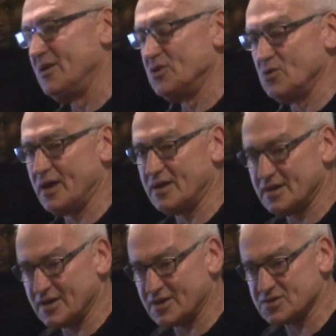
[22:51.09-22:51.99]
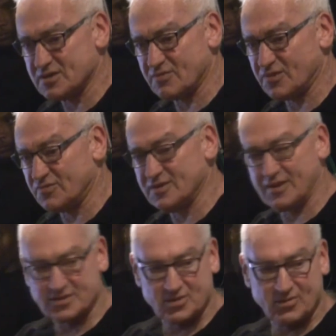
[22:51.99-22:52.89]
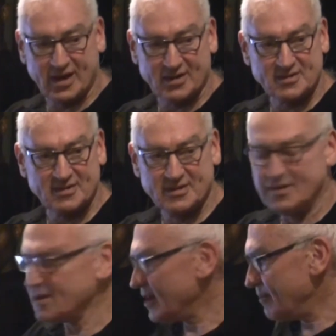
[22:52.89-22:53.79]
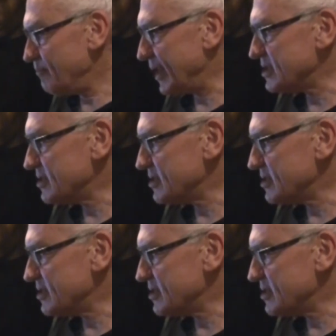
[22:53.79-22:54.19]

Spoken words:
you had an extra 50,000 Rand. But